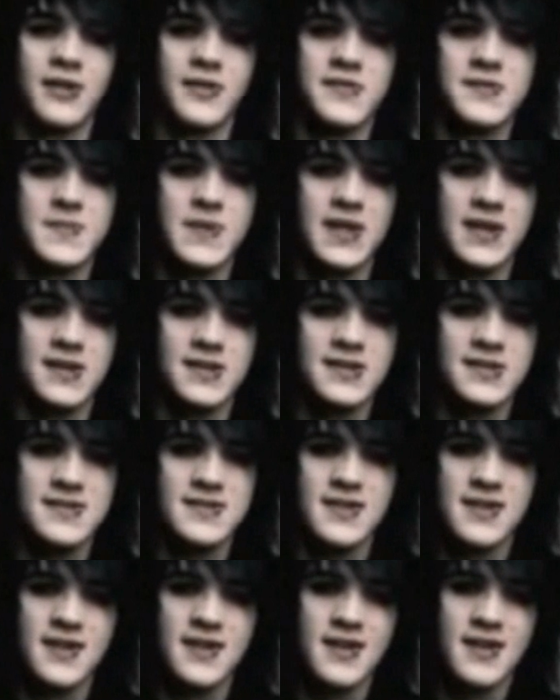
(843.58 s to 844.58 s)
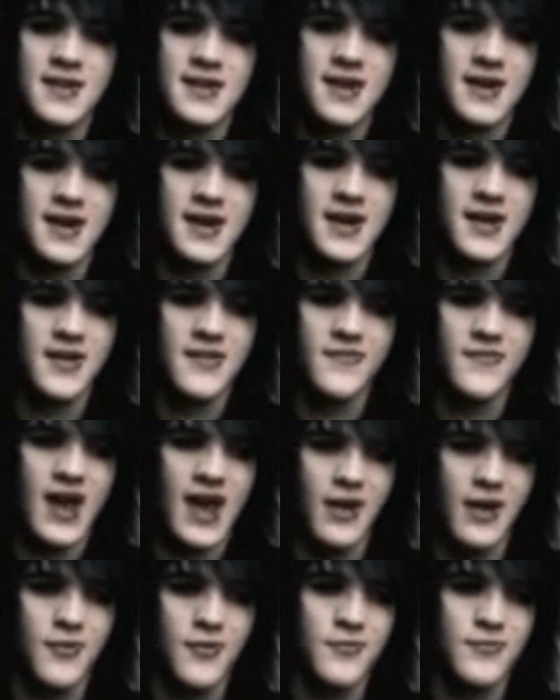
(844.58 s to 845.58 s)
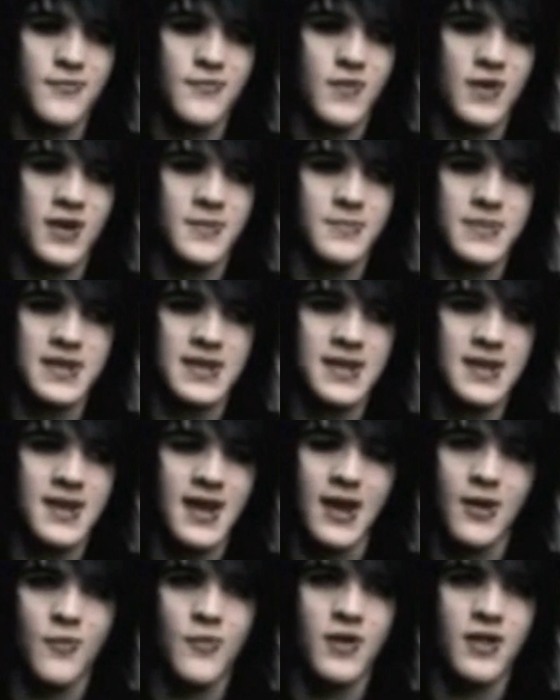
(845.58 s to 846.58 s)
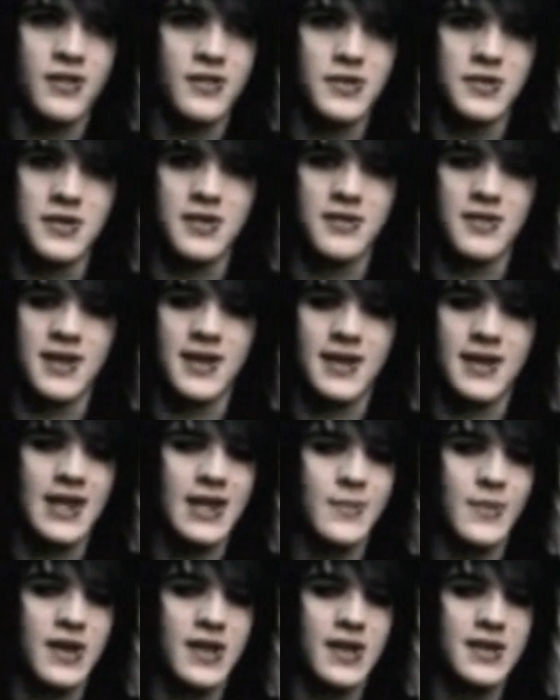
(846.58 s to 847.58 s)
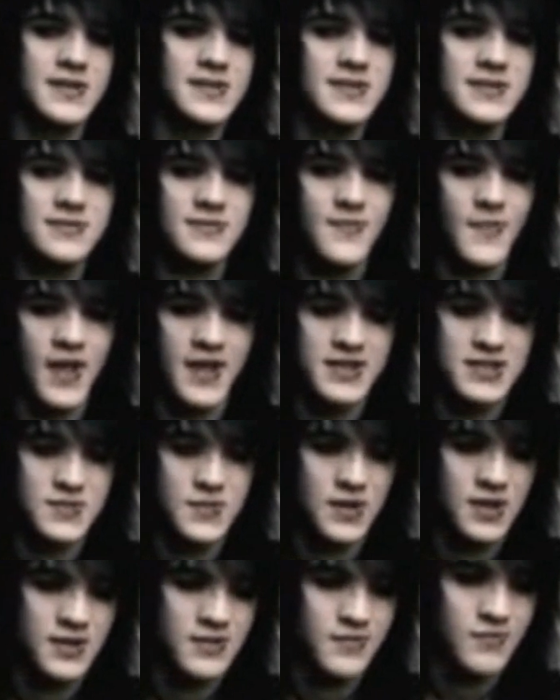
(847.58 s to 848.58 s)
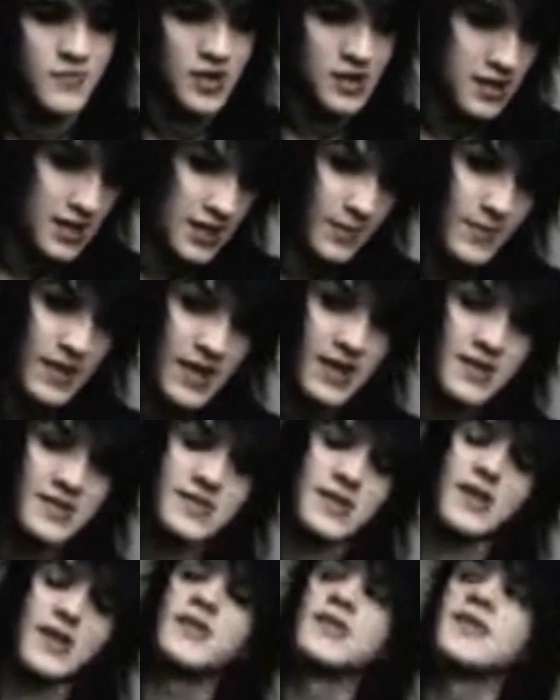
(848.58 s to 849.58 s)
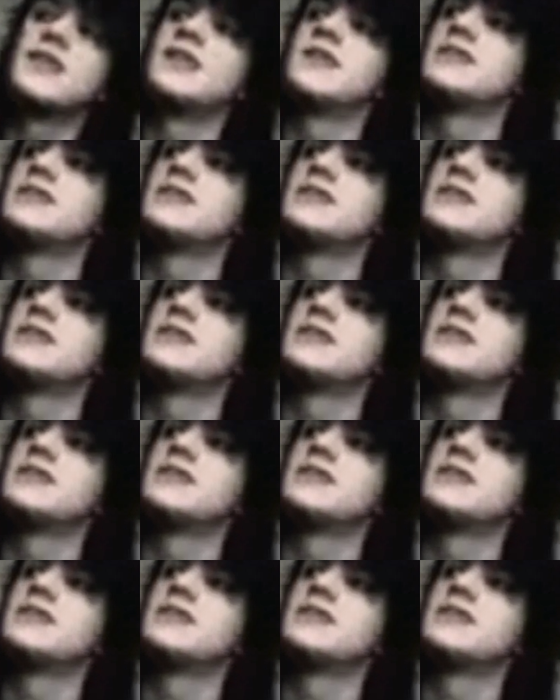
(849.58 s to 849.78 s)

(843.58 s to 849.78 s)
clothes, because I don't want to look like anybody else. I just want to look like me. So,